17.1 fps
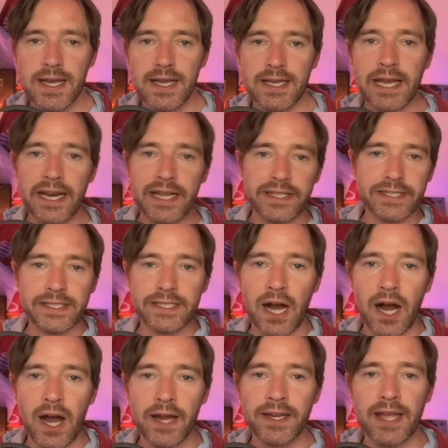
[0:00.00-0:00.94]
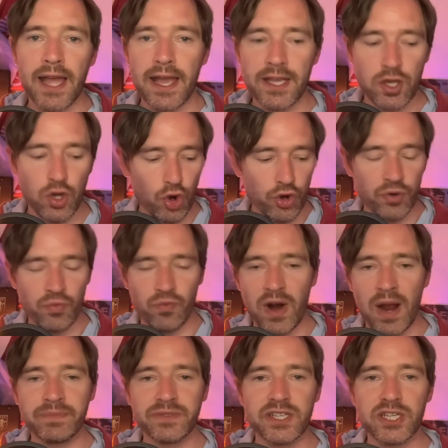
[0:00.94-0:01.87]
get it starting, get it Gordon
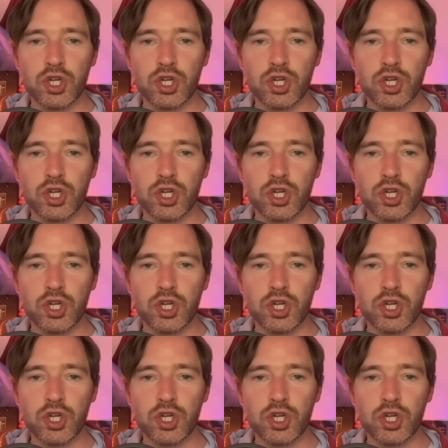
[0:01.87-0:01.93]
Ramsay